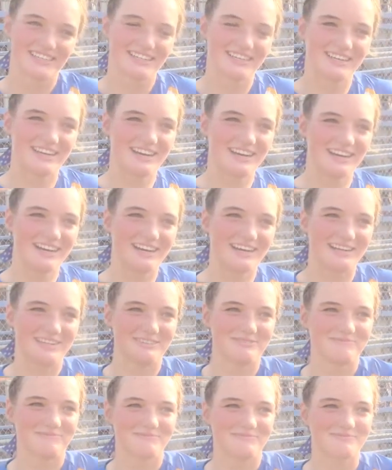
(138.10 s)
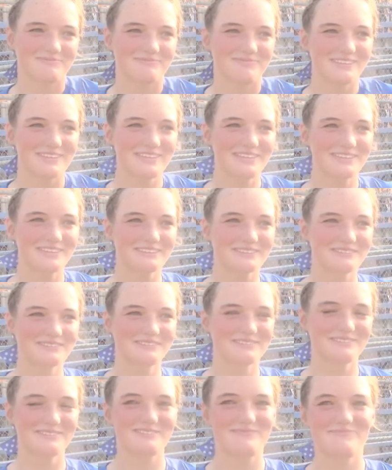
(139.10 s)
My
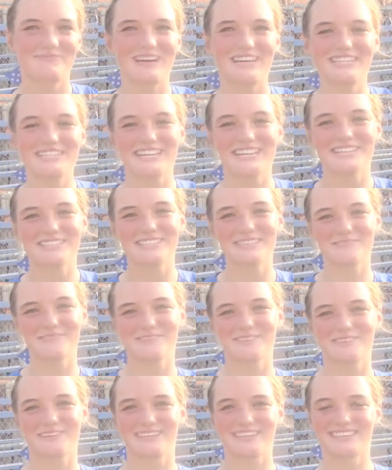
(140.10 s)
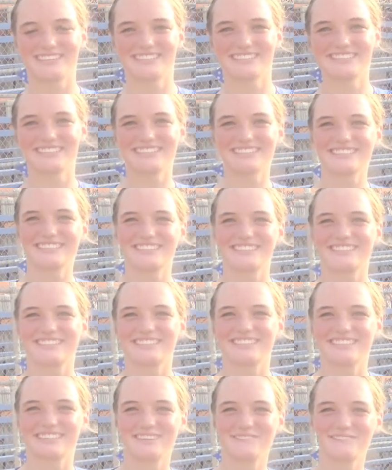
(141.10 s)
changeups were
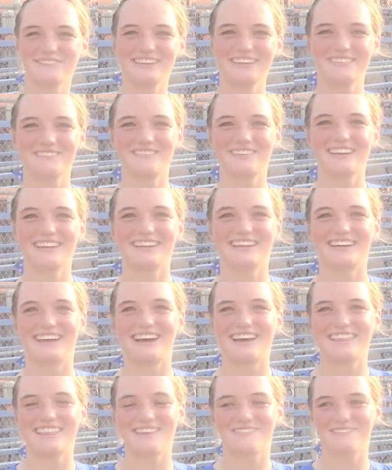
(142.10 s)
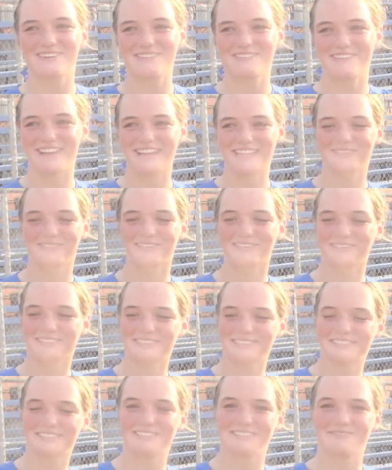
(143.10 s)
iffy, but I think my
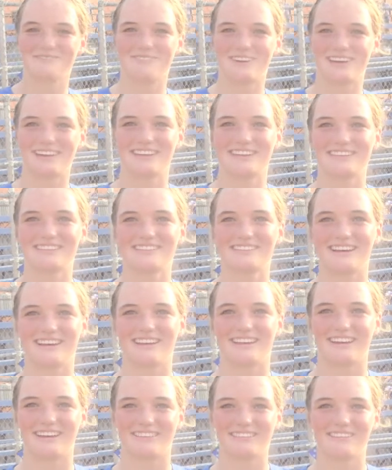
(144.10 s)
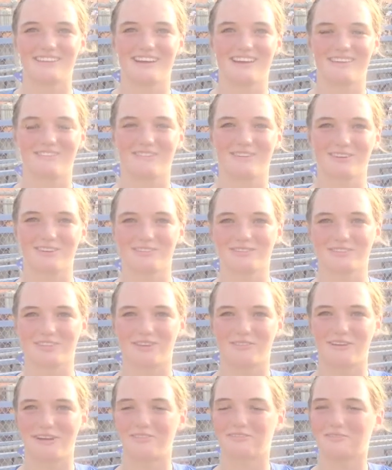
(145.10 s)
fastballs and my inside and outside worked really
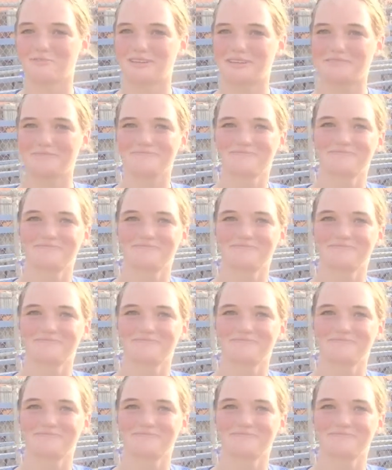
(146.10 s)
well for me.